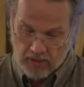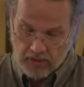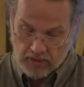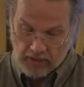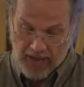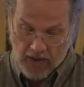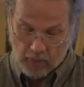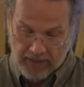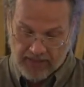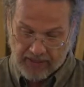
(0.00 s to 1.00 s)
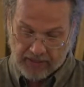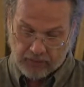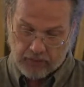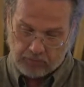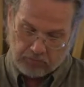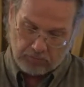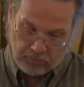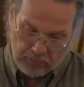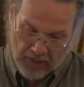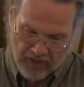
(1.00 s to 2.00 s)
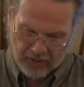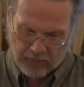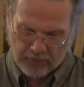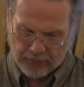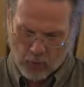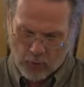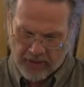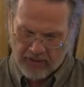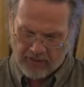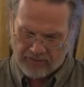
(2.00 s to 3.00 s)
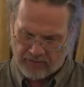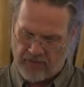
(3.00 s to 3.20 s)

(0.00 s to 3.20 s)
to lay out what I think is a plausible story of